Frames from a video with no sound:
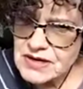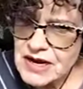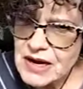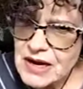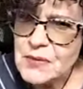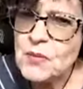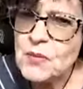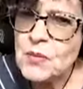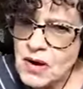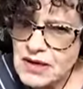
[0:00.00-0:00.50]

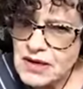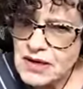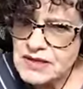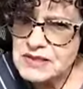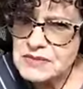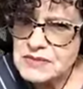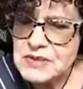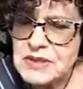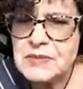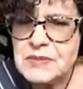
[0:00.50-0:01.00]
I wanted
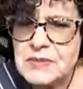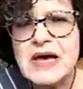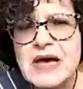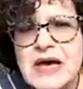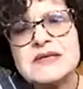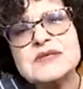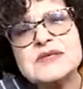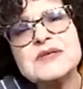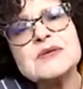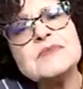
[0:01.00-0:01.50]
to be a
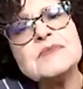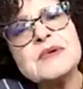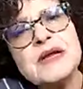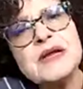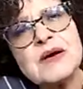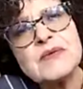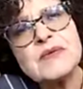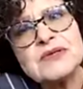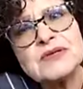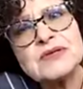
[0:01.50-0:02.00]
pastor, but
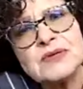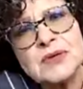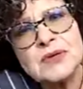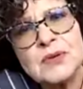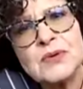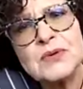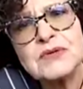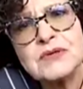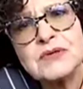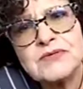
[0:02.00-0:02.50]
I was
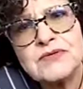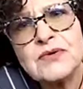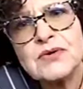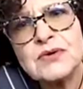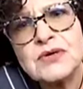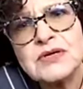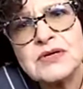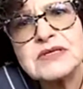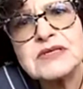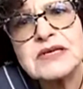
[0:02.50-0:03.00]
told, of
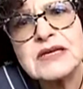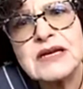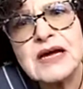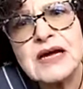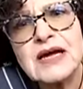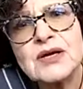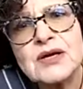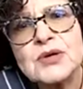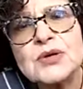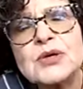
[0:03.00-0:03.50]
course, that
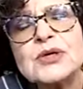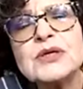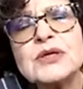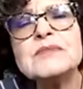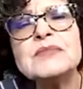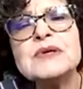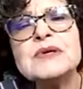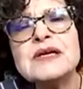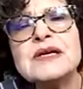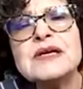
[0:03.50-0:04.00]
I
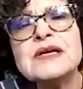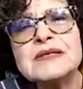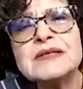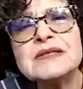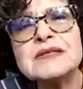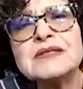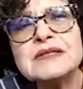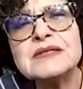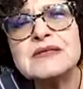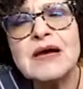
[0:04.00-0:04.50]
couldn't
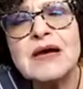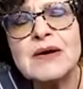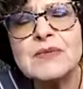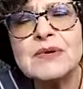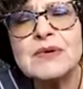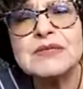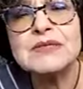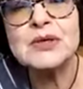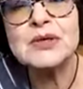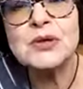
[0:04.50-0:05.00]
because I
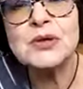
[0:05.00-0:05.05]
was a